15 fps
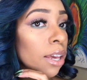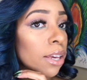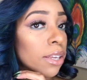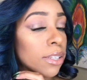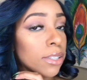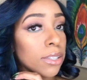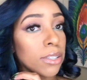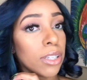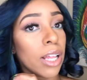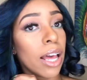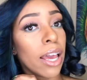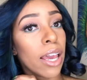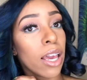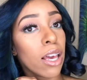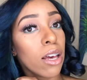It's
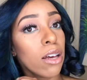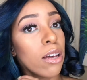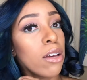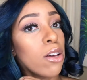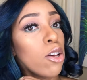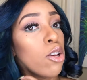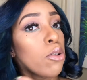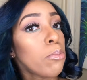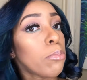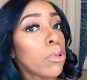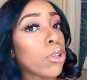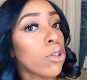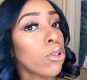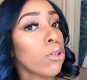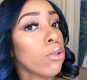like
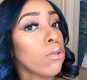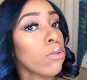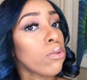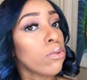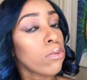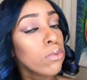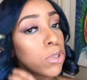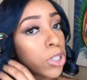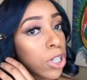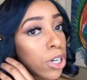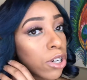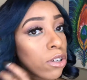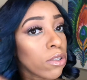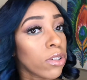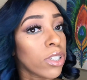blue,
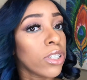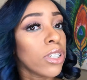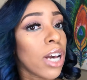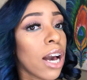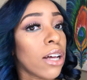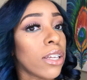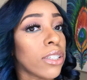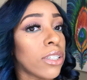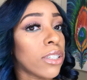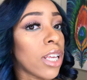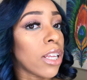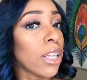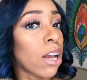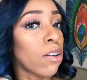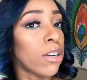turquoise. You know how it's
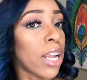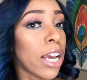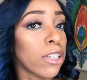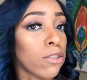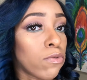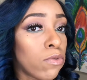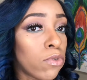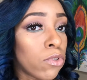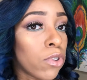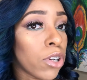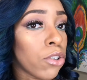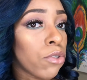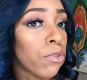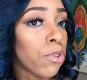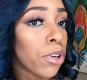like that nice
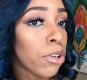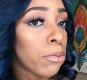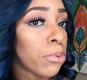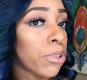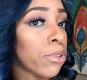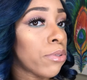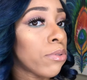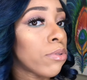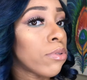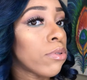royal blue?